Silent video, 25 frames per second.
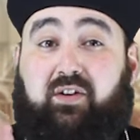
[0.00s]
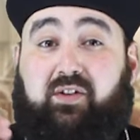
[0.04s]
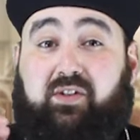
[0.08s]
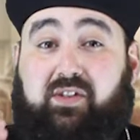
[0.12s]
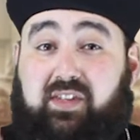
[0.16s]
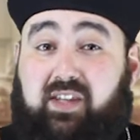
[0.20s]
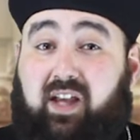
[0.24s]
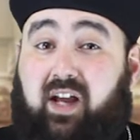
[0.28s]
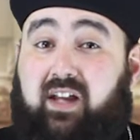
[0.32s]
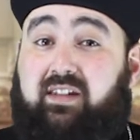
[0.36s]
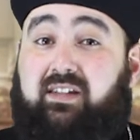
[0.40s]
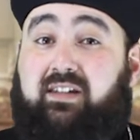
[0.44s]

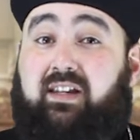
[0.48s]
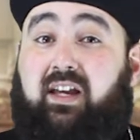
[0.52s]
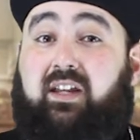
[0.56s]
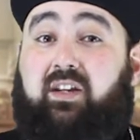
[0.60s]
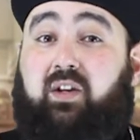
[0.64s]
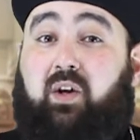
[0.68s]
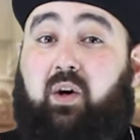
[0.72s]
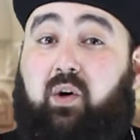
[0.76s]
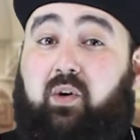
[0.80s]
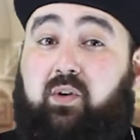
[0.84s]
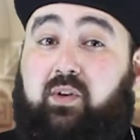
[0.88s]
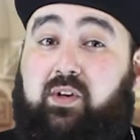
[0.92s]
Son,
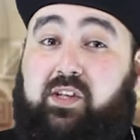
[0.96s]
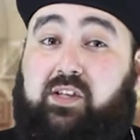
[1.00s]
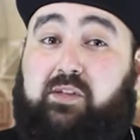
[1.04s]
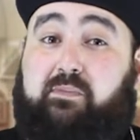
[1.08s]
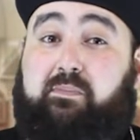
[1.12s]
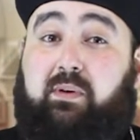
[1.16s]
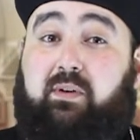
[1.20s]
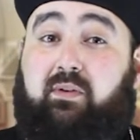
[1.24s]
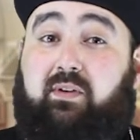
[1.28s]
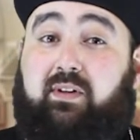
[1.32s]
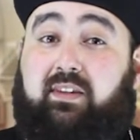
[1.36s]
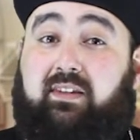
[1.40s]
and Holy
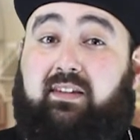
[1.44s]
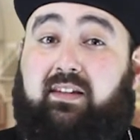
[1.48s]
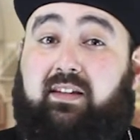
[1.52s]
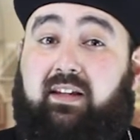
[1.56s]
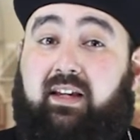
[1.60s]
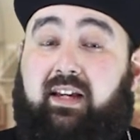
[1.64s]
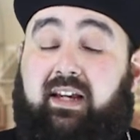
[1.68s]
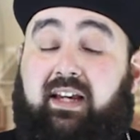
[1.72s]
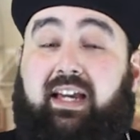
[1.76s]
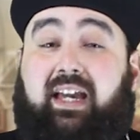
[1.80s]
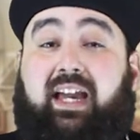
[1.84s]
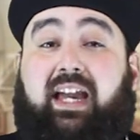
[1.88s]
Spirit
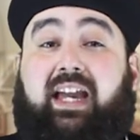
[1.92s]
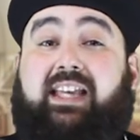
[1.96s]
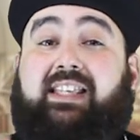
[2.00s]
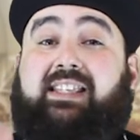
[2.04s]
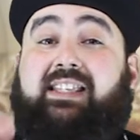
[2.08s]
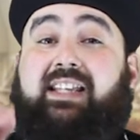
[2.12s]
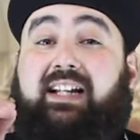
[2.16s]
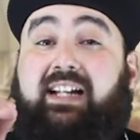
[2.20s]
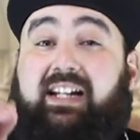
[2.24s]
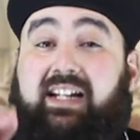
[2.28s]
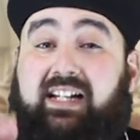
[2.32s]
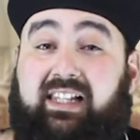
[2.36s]

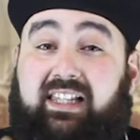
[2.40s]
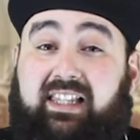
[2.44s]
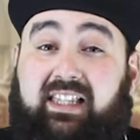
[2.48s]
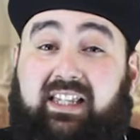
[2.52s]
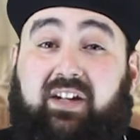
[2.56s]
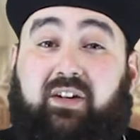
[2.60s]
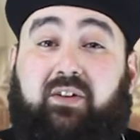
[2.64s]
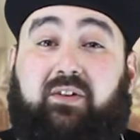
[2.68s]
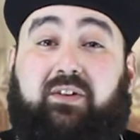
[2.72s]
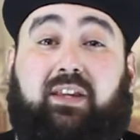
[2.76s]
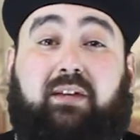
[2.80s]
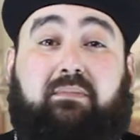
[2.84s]
is a
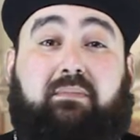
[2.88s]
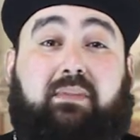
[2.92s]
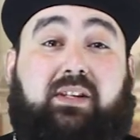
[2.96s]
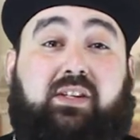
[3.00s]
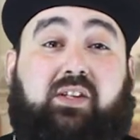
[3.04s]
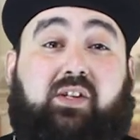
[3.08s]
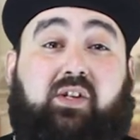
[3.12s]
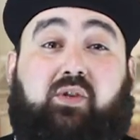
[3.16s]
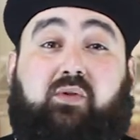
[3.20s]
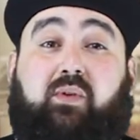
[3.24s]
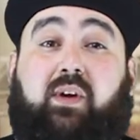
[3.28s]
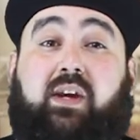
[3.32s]
clear
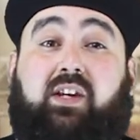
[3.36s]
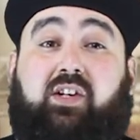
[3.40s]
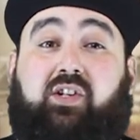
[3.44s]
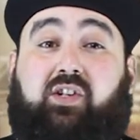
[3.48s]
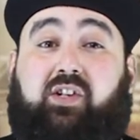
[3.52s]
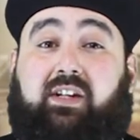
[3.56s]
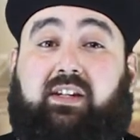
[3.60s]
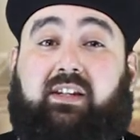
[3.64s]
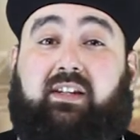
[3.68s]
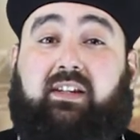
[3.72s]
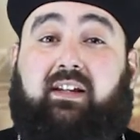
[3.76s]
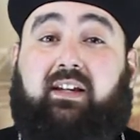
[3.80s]

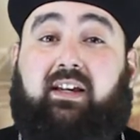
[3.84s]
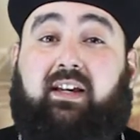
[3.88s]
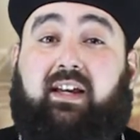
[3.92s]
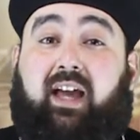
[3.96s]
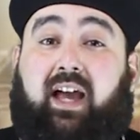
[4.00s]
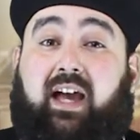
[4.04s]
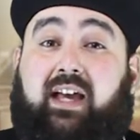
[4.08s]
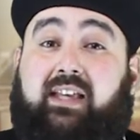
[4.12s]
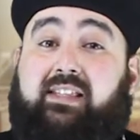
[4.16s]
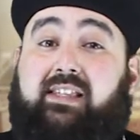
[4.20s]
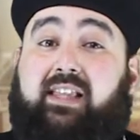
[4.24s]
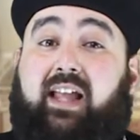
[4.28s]
demonstration
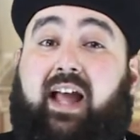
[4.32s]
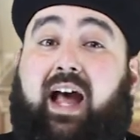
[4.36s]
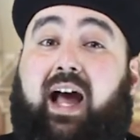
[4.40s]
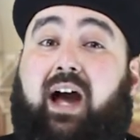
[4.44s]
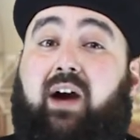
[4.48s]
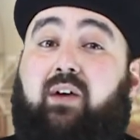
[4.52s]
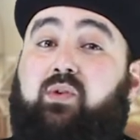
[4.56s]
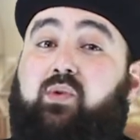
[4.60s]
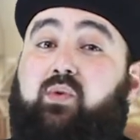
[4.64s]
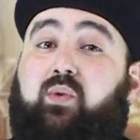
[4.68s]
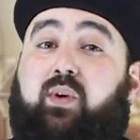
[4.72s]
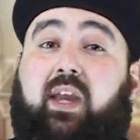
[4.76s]
as to
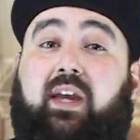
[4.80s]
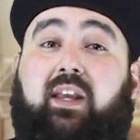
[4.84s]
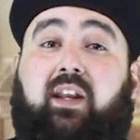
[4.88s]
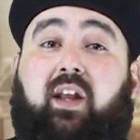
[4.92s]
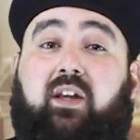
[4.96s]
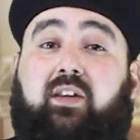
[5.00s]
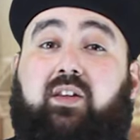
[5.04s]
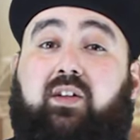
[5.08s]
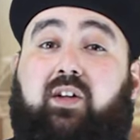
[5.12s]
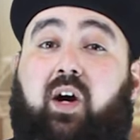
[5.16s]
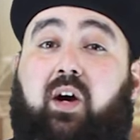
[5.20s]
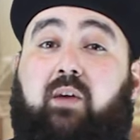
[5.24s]
how you
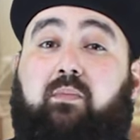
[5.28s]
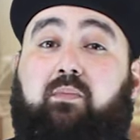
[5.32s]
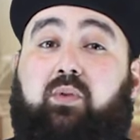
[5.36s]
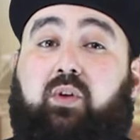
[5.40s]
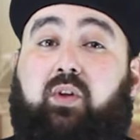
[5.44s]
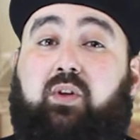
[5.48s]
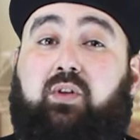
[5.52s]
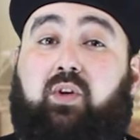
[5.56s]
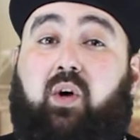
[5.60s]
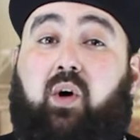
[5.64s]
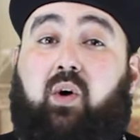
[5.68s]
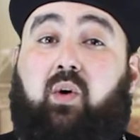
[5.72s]
cannot come
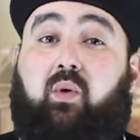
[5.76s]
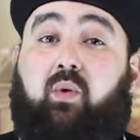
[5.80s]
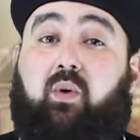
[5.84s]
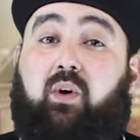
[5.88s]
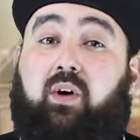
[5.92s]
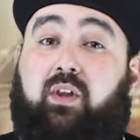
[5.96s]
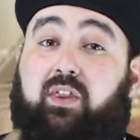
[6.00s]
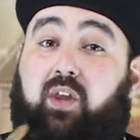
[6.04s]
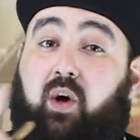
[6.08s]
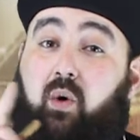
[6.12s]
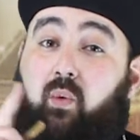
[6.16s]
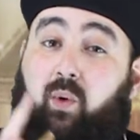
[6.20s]
to
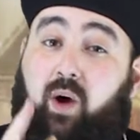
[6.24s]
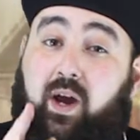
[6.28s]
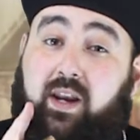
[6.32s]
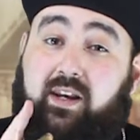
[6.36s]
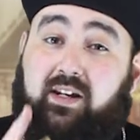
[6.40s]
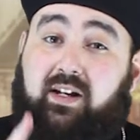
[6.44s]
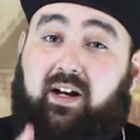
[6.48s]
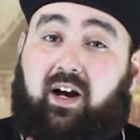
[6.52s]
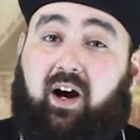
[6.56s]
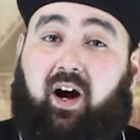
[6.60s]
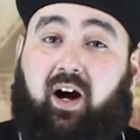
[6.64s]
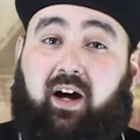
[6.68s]
know the
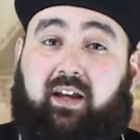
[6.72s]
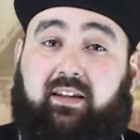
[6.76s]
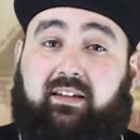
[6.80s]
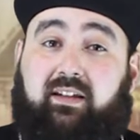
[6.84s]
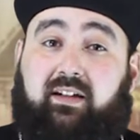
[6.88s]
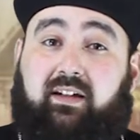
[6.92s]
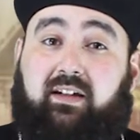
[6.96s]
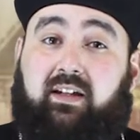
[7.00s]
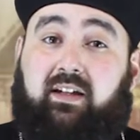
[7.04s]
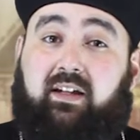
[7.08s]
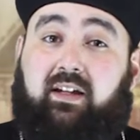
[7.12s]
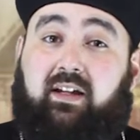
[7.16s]
one God
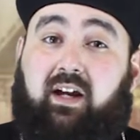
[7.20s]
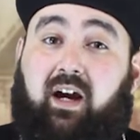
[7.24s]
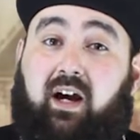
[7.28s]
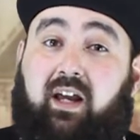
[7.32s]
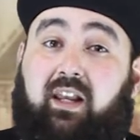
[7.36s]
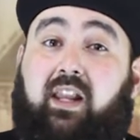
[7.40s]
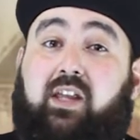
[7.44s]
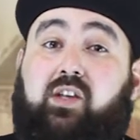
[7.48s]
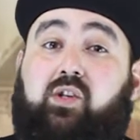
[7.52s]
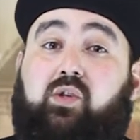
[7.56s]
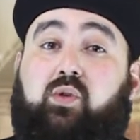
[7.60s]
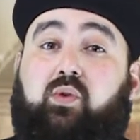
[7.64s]

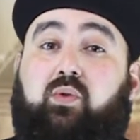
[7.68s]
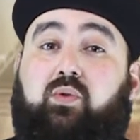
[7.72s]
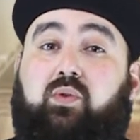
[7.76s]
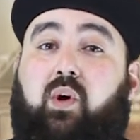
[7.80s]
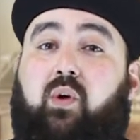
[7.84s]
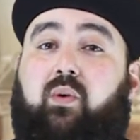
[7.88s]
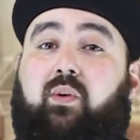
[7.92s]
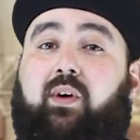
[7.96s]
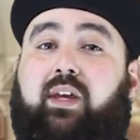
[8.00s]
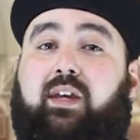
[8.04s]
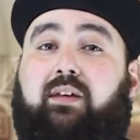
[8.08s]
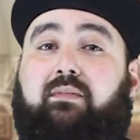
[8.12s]
unless you
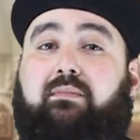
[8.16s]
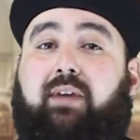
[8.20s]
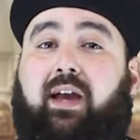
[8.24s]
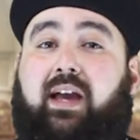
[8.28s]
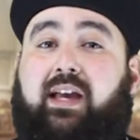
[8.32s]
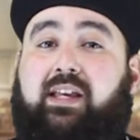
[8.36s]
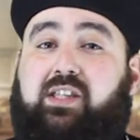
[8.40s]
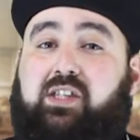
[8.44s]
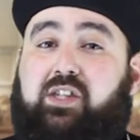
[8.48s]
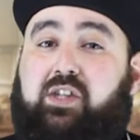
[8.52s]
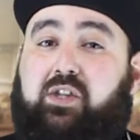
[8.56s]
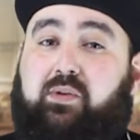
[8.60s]
know him
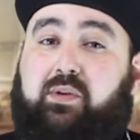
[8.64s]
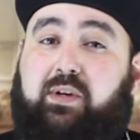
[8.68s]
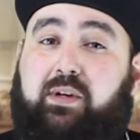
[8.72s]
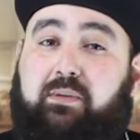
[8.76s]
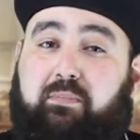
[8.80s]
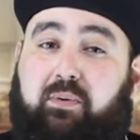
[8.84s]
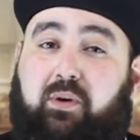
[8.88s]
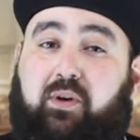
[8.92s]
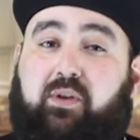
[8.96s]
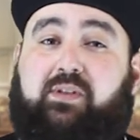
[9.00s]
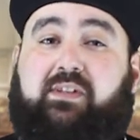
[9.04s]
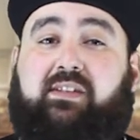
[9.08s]
as three
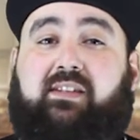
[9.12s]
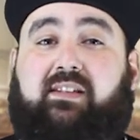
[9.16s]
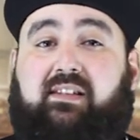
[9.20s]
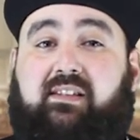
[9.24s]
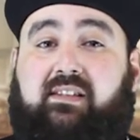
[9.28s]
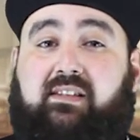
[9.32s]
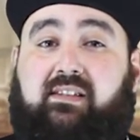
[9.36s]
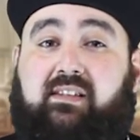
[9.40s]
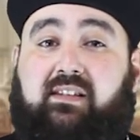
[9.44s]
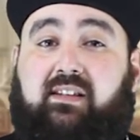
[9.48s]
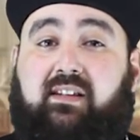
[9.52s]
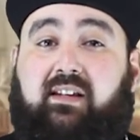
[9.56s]

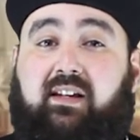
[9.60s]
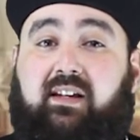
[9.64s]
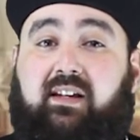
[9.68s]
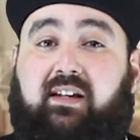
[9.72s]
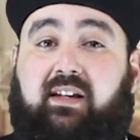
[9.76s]
persons.